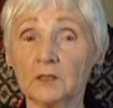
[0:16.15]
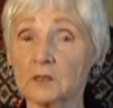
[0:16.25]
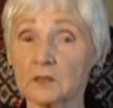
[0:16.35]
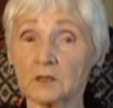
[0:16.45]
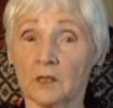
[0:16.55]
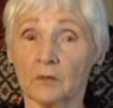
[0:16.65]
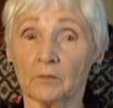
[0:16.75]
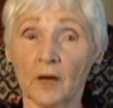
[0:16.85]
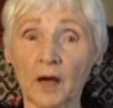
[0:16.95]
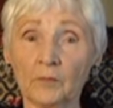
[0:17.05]
He says,
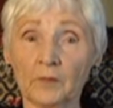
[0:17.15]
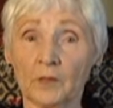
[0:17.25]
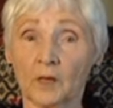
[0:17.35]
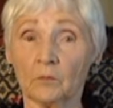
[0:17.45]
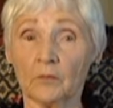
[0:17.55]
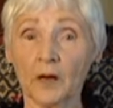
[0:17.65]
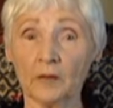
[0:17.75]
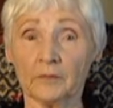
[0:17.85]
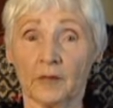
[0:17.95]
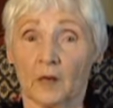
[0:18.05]
"Mom,
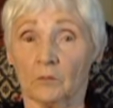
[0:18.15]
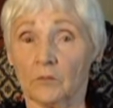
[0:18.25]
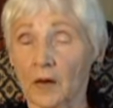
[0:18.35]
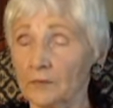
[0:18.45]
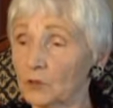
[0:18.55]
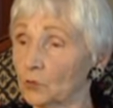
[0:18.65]
Mom, Mom."